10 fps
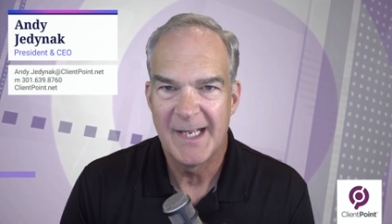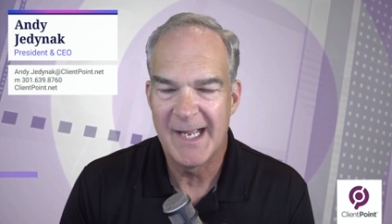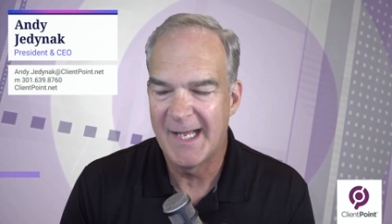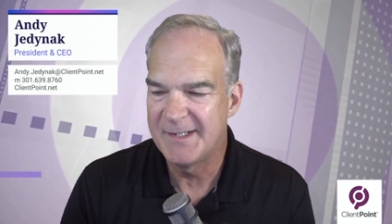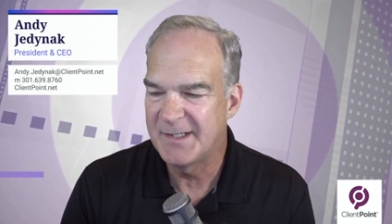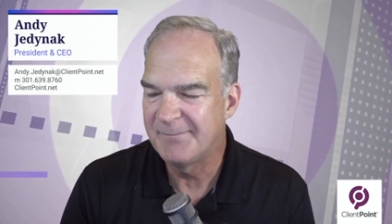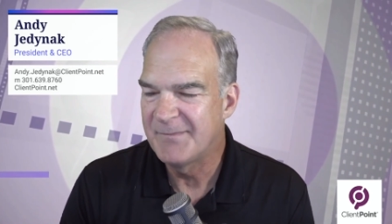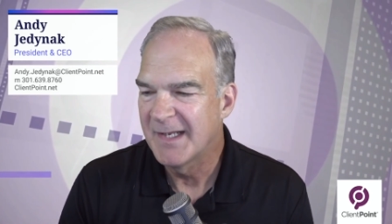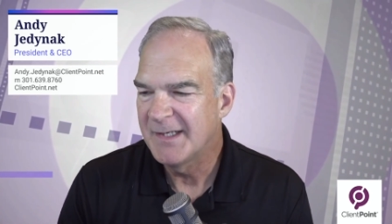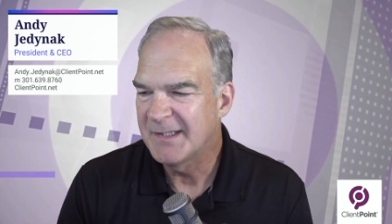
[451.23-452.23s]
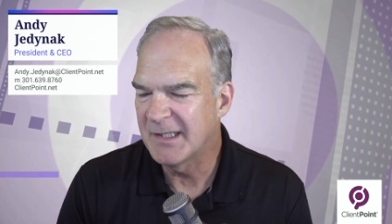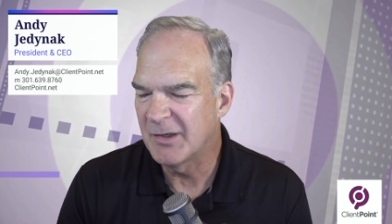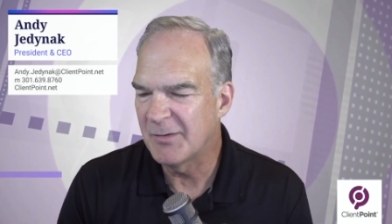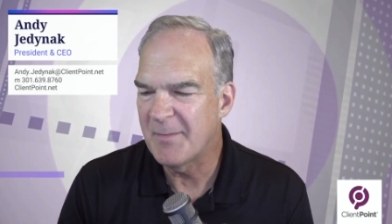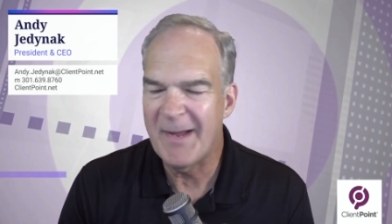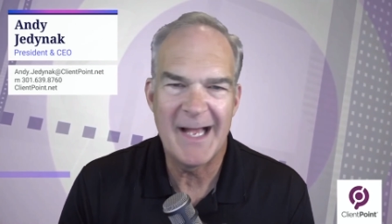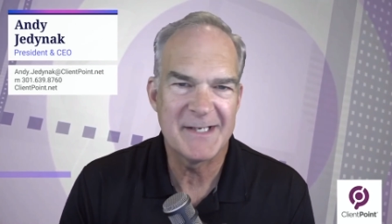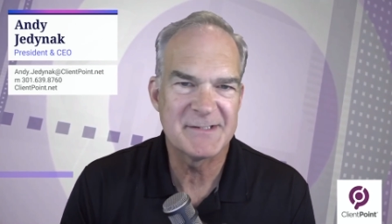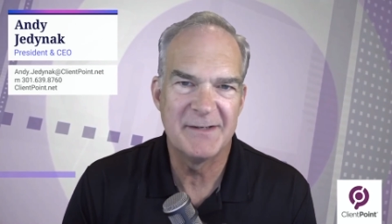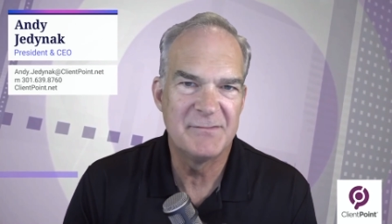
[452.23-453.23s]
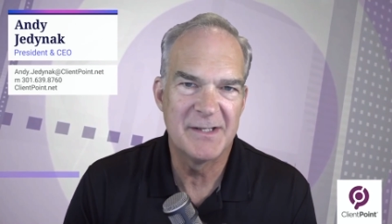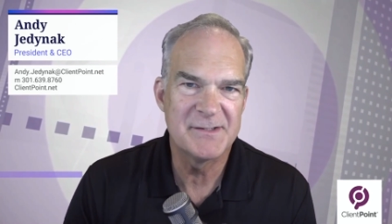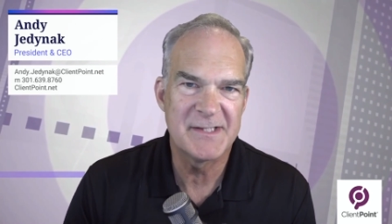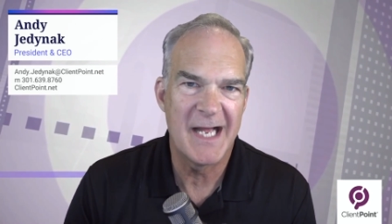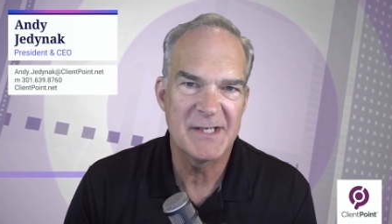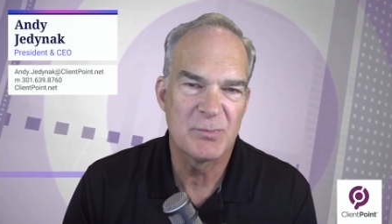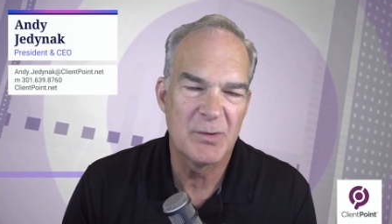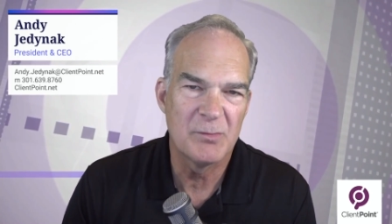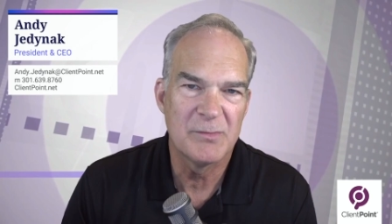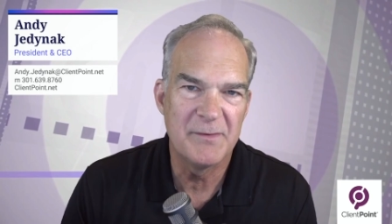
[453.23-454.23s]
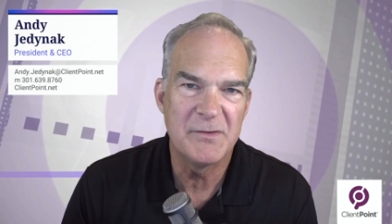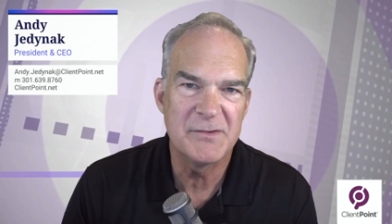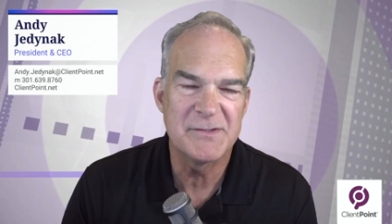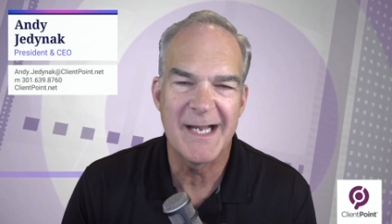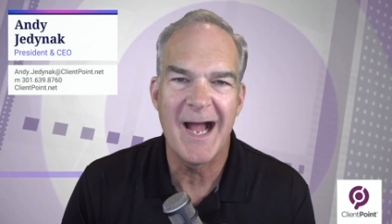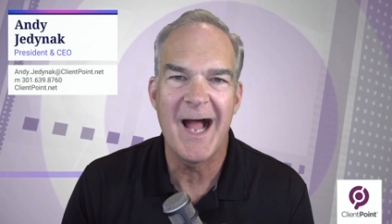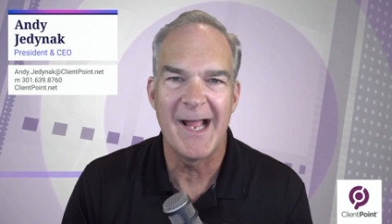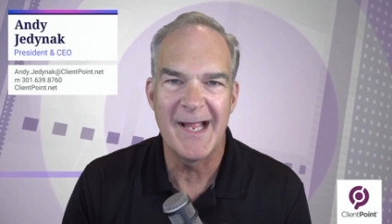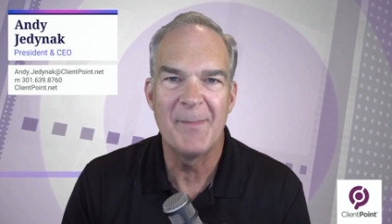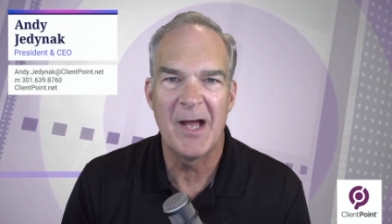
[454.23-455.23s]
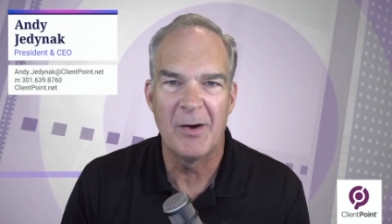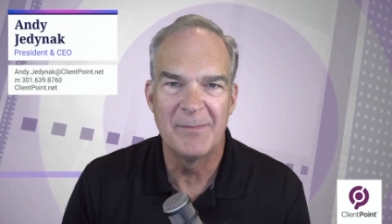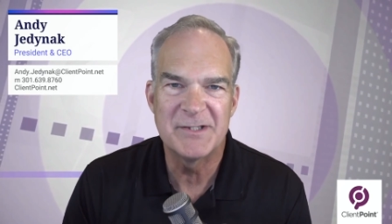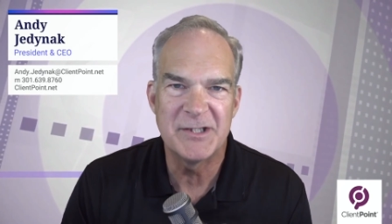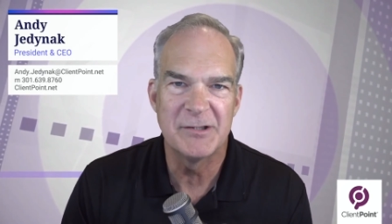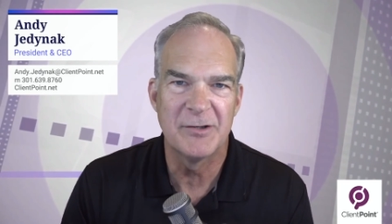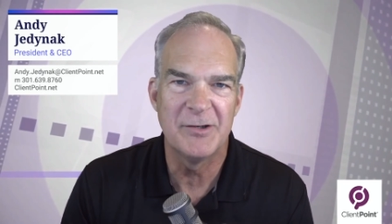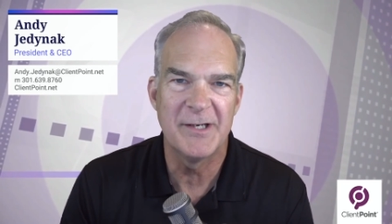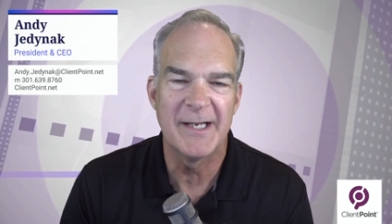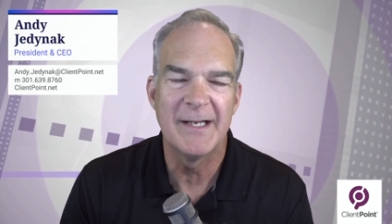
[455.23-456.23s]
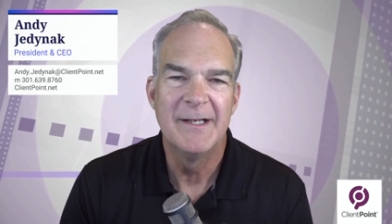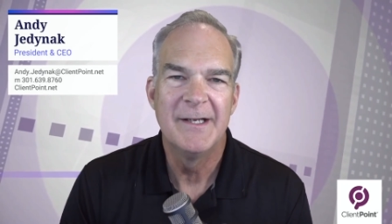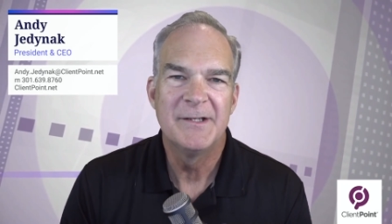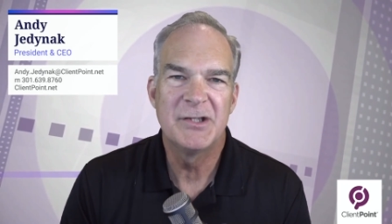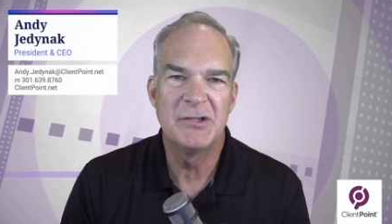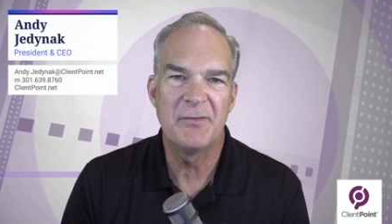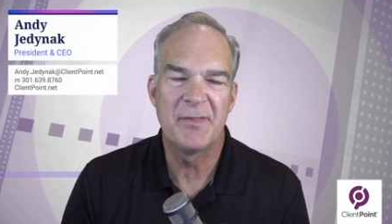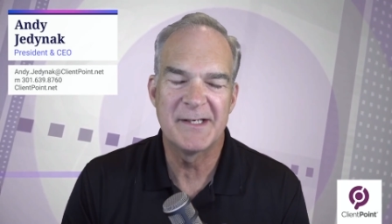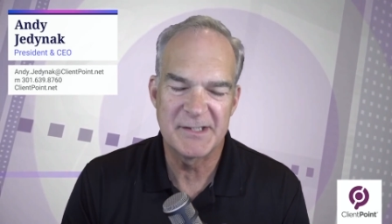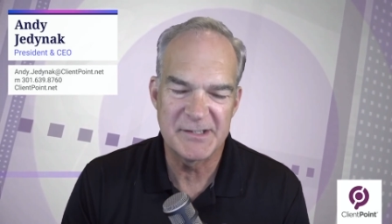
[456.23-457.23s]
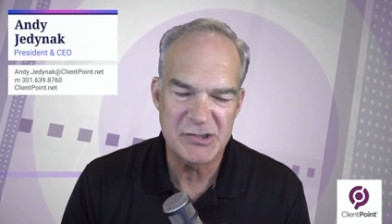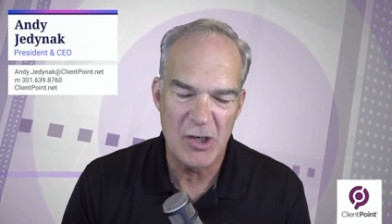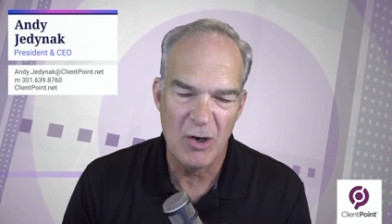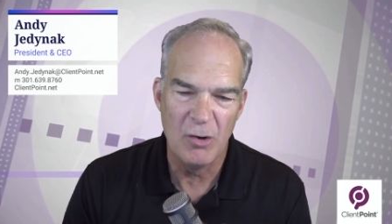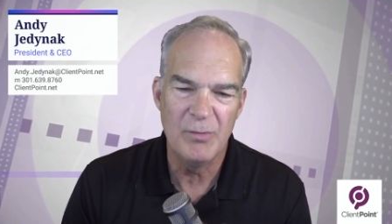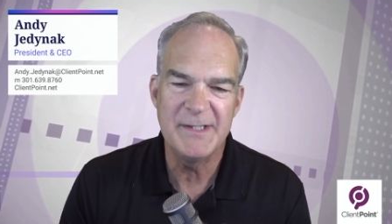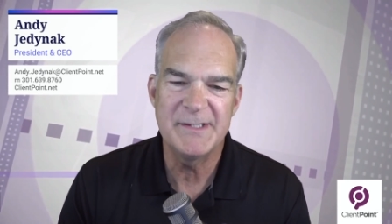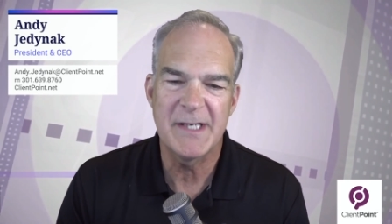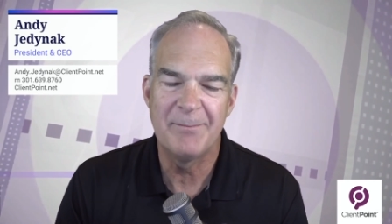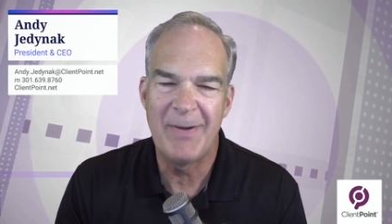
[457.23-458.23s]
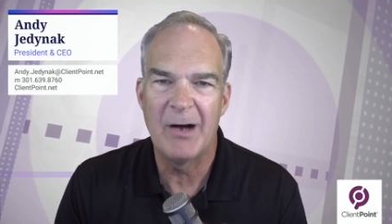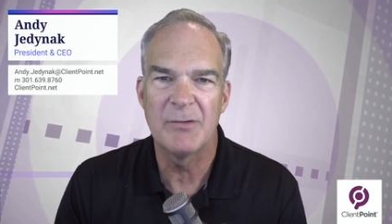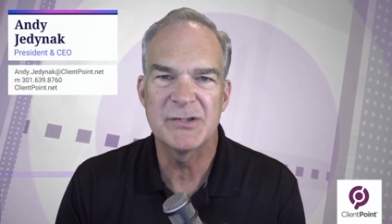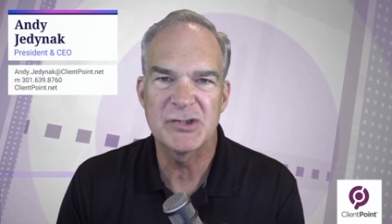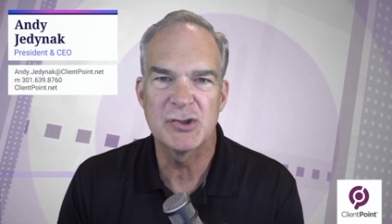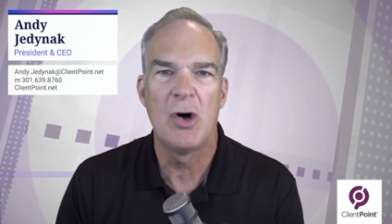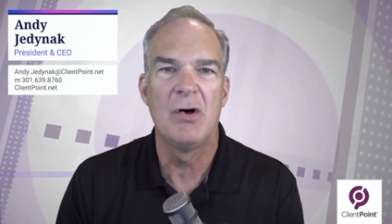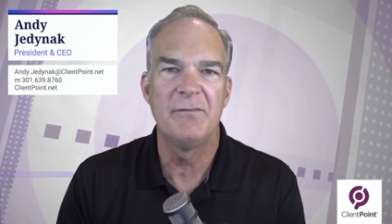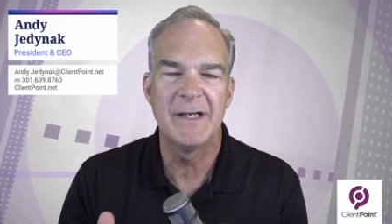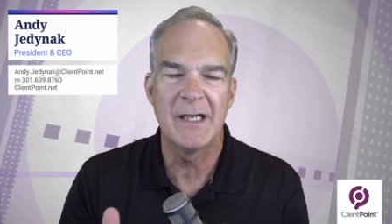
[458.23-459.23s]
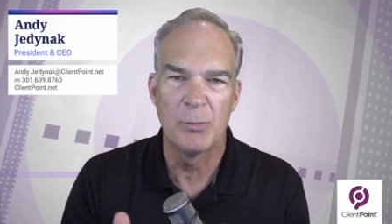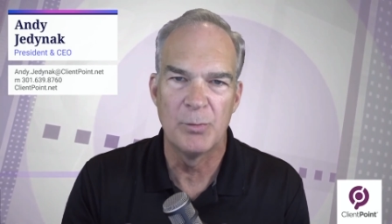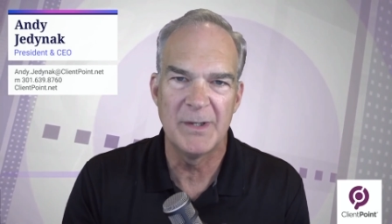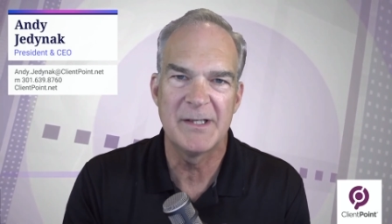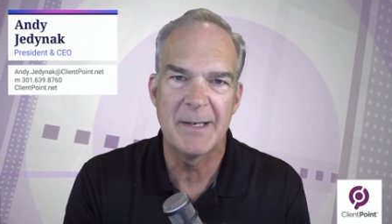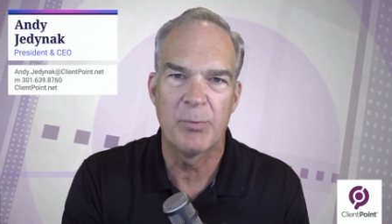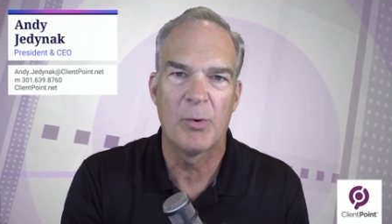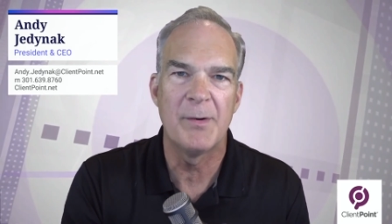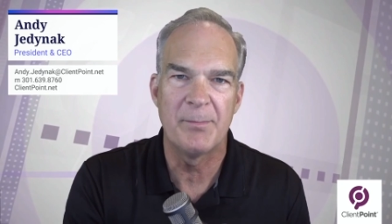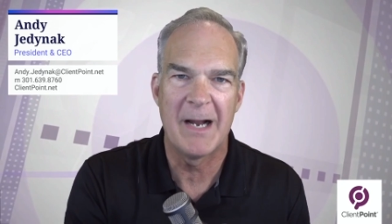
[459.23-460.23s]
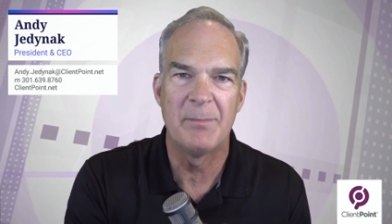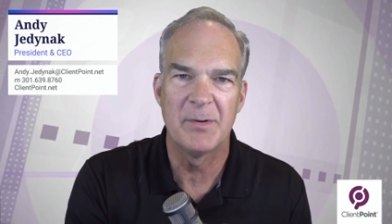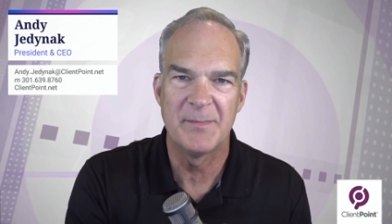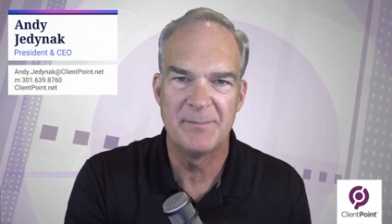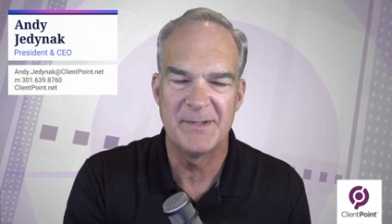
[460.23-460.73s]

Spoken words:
And in the past, I've done SaaS where we've used AI, ML, machine learning to do things. And it's always about solving a really important problem in